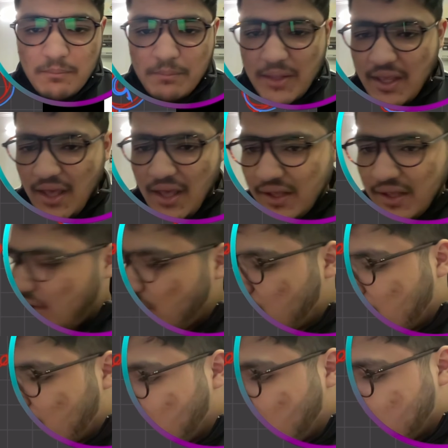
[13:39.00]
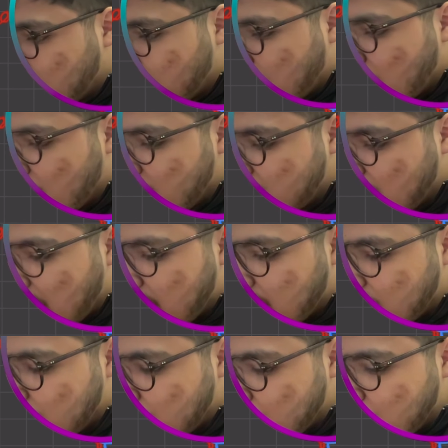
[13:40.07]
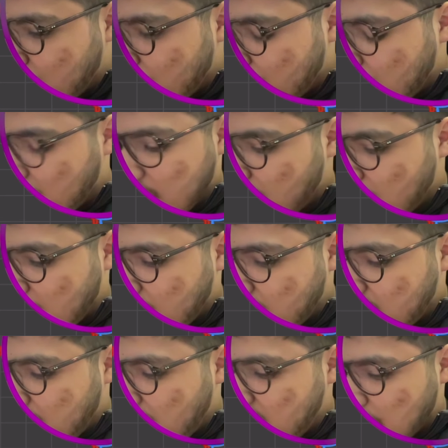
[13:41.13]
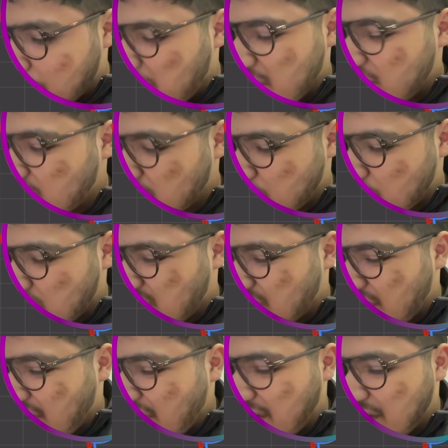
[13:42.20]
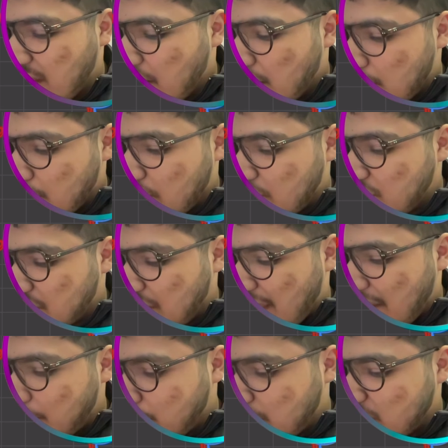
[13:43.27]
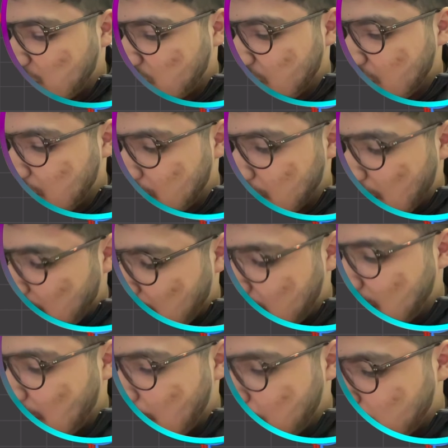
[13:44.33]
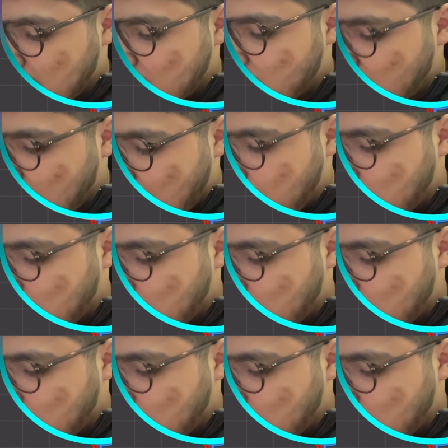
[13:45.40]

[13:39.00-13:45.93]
be again 1, because like it's the similar situation, right? Because 9 plus 1 again, 9 plus 1 9